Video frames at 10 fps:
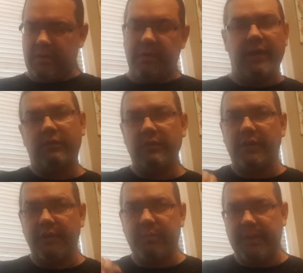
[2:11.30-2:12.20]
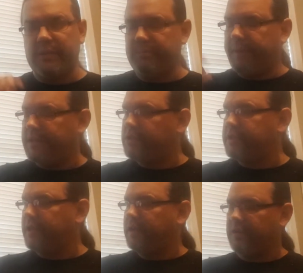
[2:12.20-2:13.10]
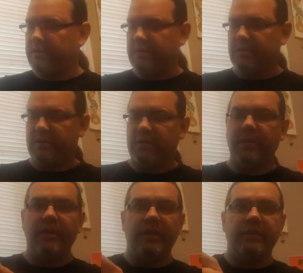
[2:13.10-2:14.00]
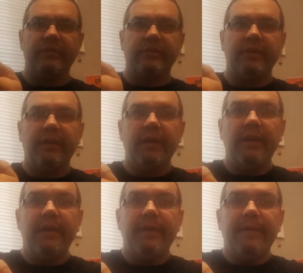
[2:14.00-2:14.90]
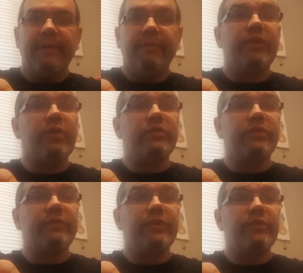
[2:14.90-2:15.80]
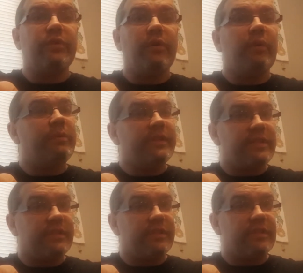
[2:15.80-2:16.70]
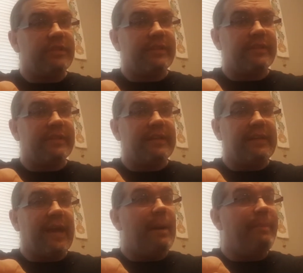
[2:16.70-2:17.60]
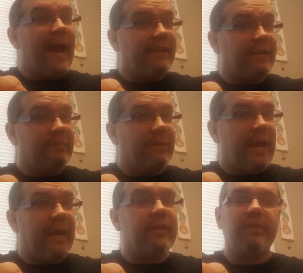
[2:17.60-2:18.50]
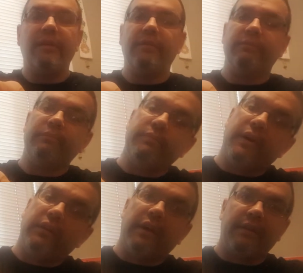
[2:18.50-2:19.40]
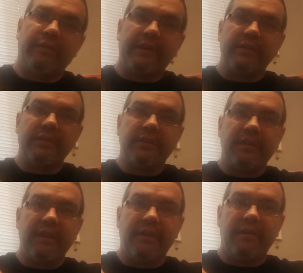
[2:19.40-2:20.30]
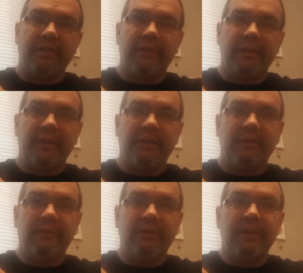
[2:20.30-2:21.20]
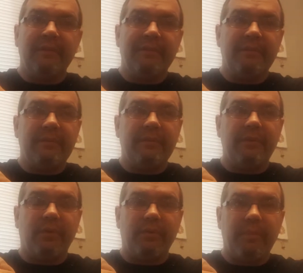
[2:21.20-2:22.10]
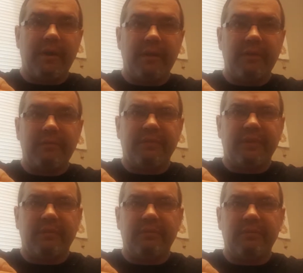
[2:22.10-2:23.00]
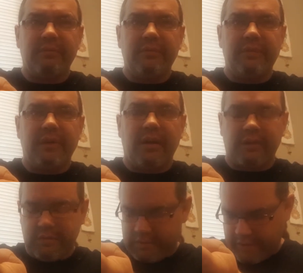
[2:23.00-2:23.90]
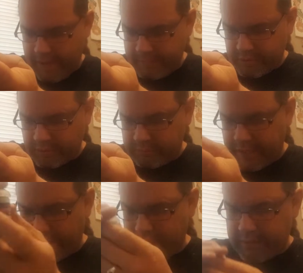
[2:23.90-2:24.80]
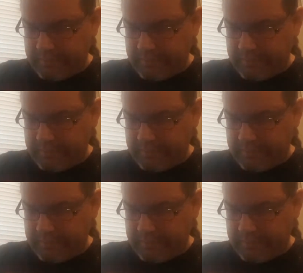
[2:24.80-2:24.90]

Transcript: Again, give your paints a shake. This is, for those of you who are British, this is Abaddon Black. And a lot of us here in North America call it Abaddon Black.